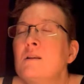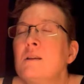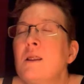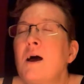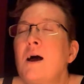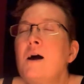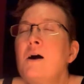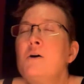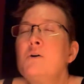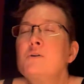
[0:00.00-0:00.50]

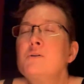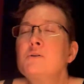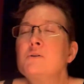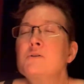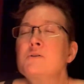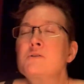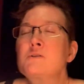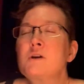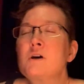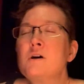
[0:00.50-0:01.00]
Allow
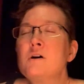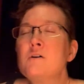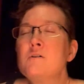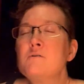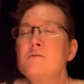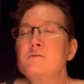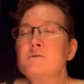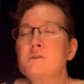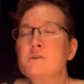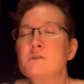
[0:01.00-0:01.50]

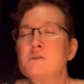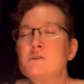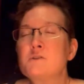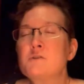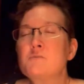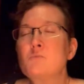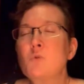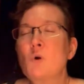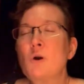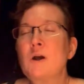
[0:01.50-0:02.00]
yourself to
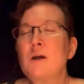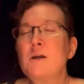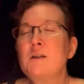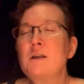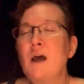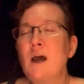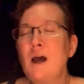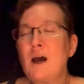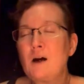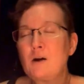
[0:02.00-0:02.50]
spread
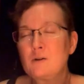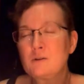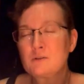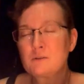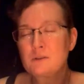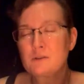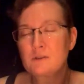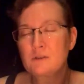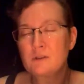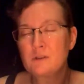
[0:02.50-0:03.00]

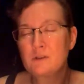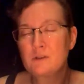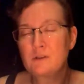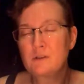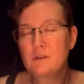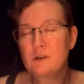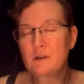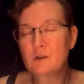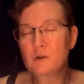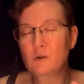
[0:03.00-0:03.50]
out
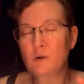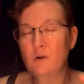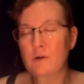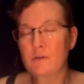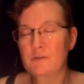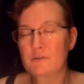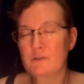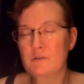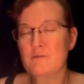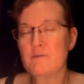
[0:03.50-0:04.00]

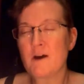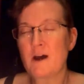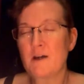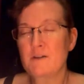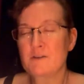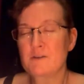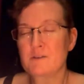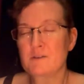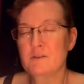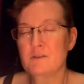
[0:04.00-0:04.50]
across the
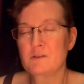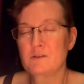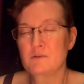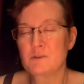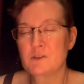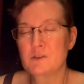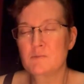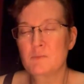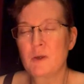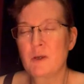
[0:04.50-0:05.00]
vastness of
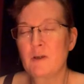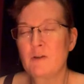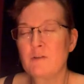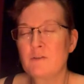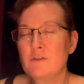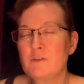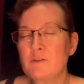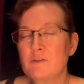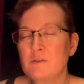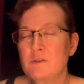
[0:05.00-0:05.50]

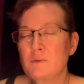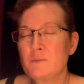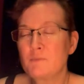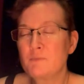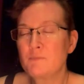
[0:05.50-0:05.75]
space,